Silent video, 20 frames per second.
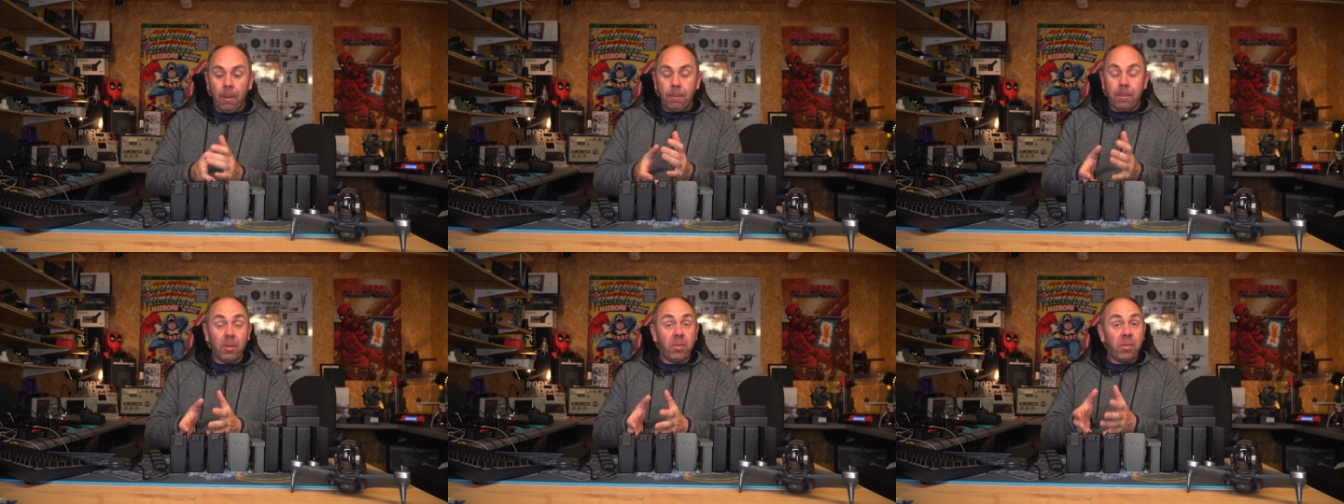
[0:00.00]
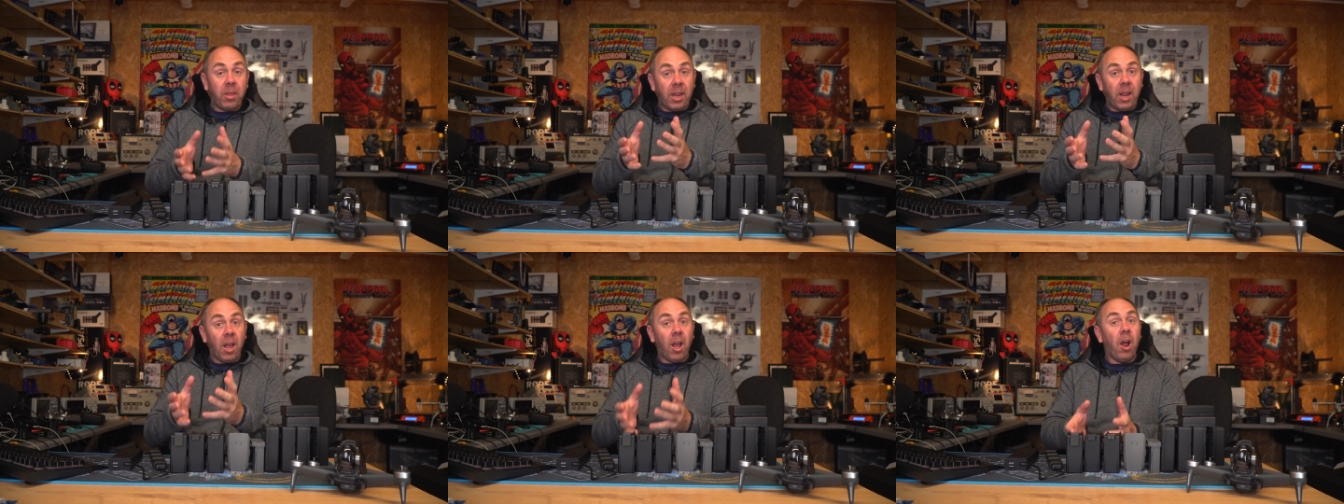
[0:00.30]
But
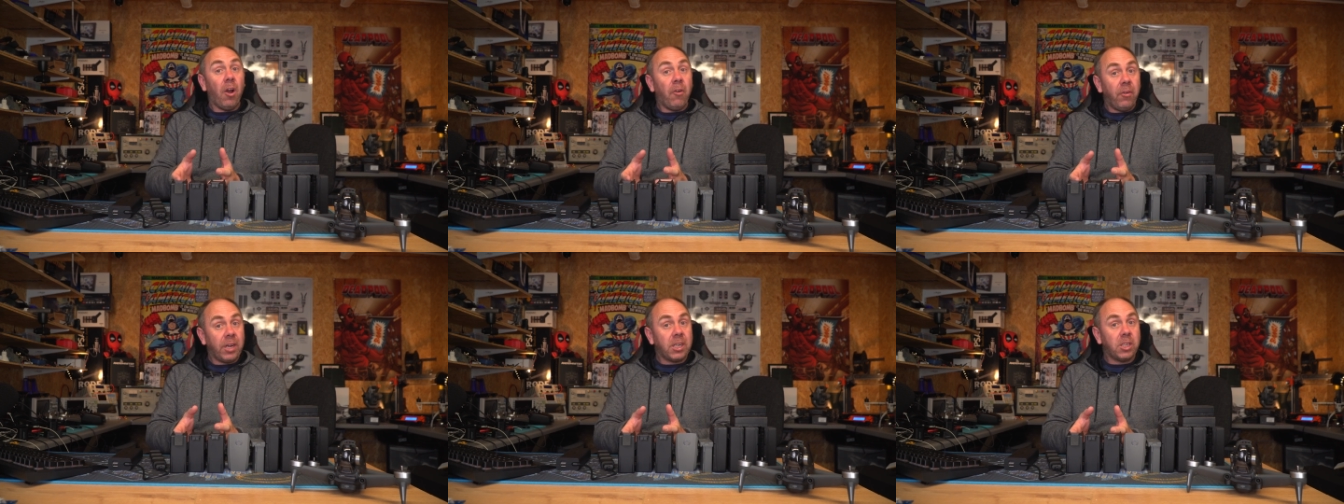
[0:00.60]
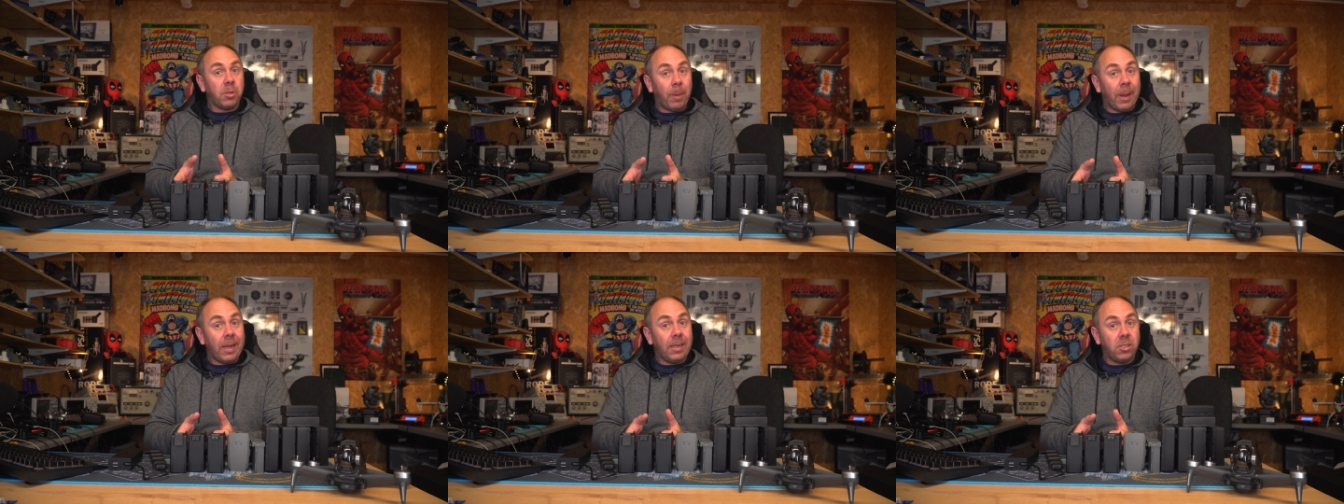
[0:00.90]
they are
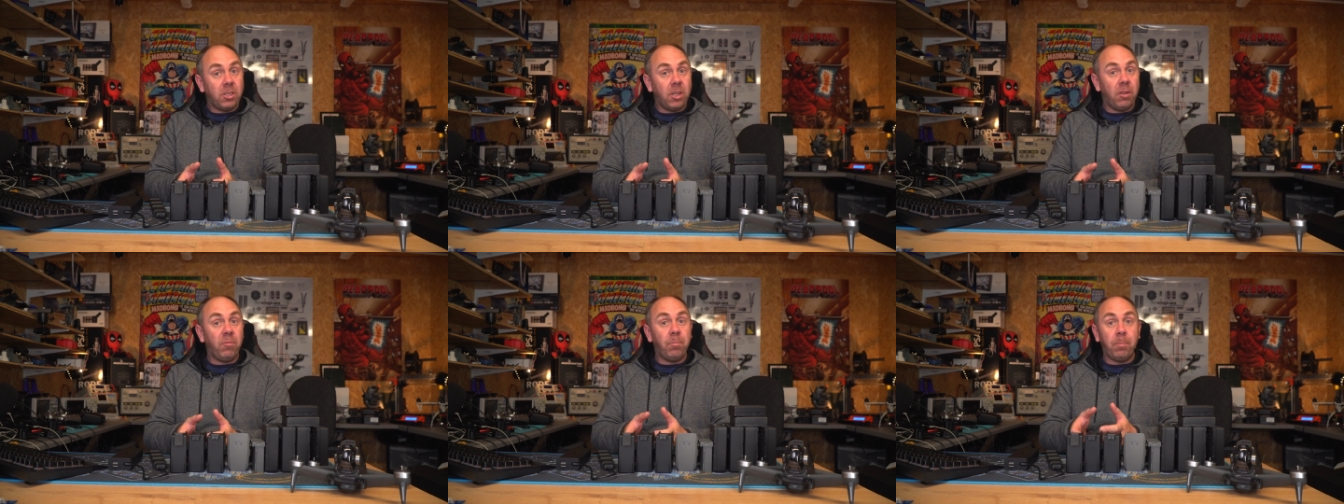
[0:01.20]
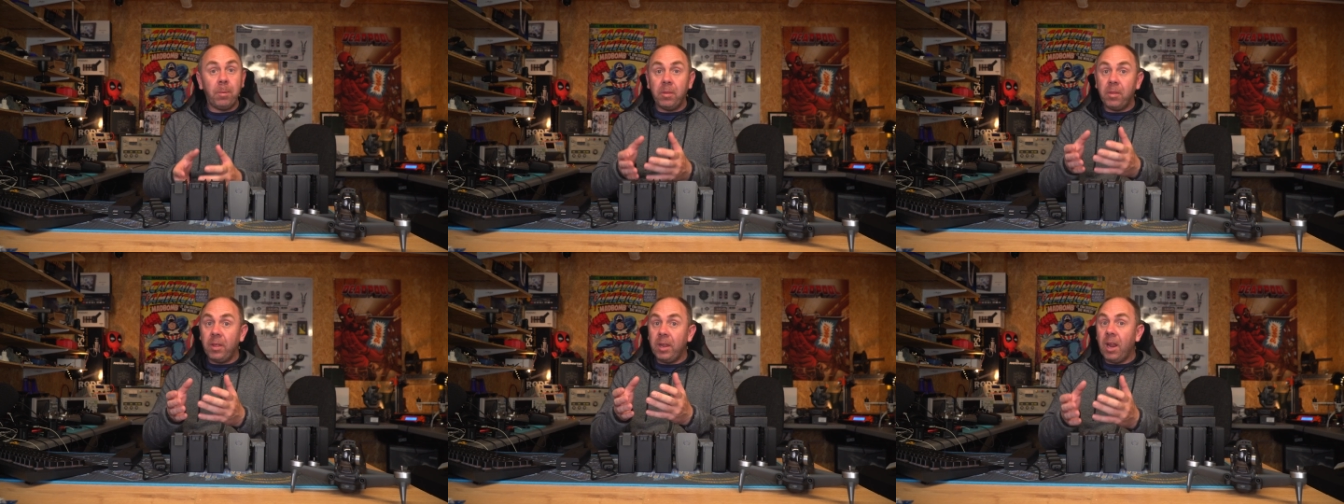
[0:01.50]
expensive,
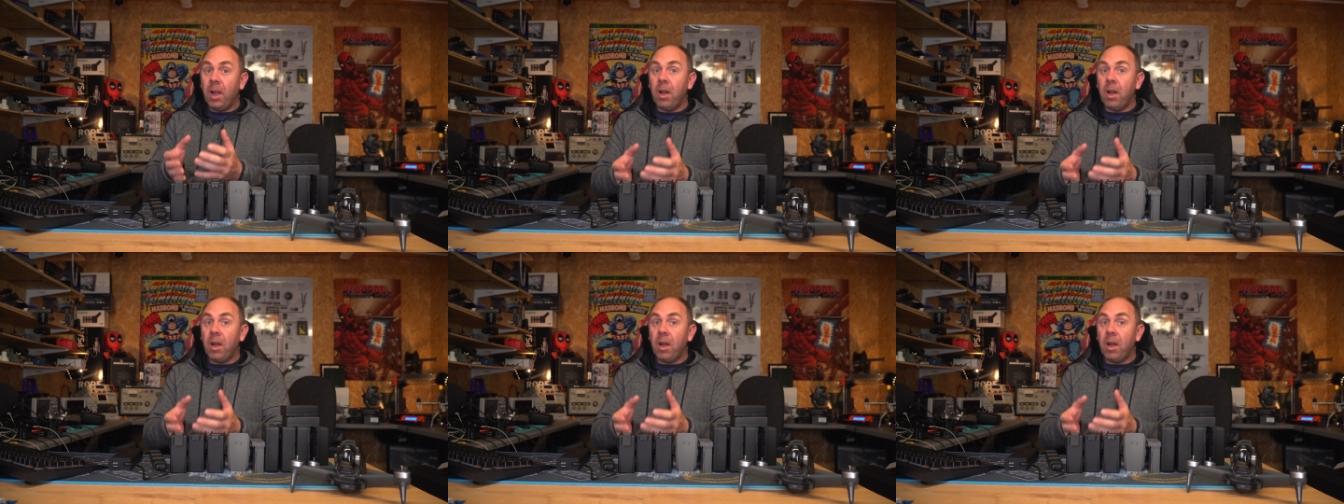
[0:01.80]
but they